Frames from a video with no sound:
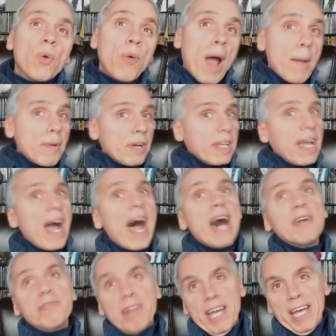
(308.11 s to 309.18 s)
Robert
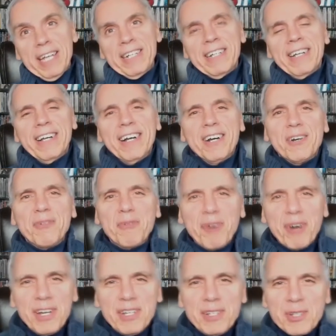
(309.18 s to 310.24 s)
Conrad
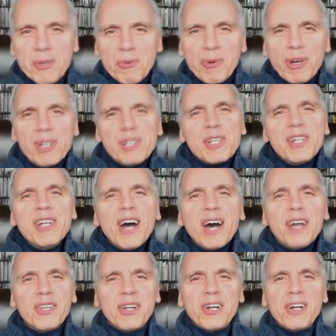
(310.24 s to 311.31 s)
was was
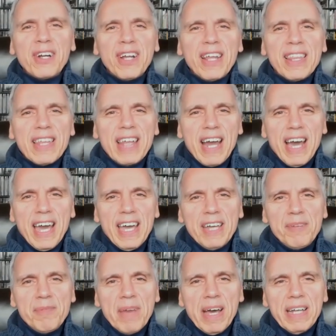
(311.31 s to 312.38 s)
another that I
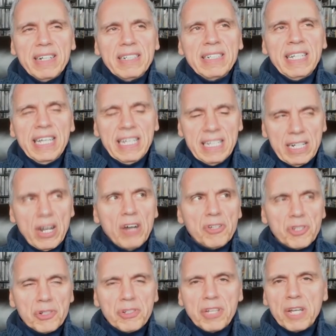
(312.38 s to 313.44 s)
had met, and he had
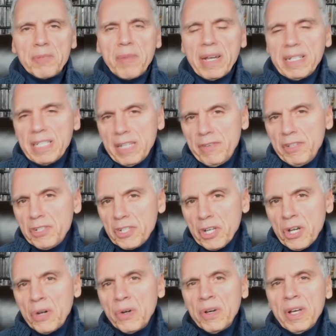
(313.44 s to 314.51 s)
also done my TV
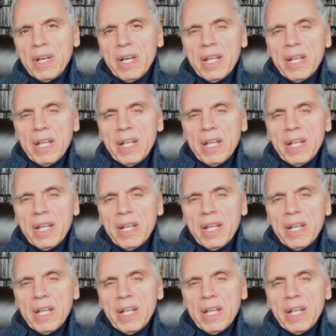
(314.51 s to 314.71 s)
show.